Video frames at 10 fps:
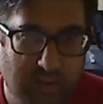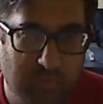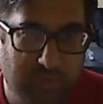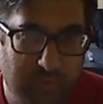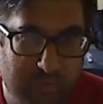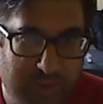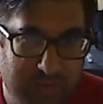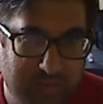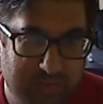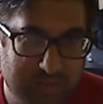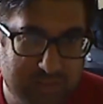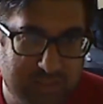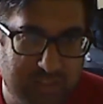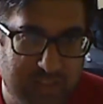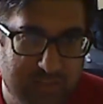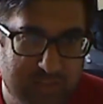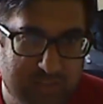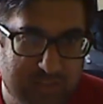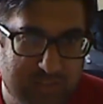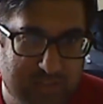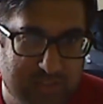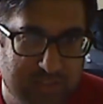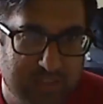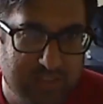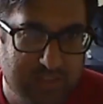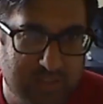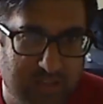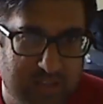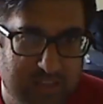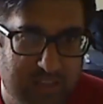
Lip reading: Oh, bum crack pickers in the house. John.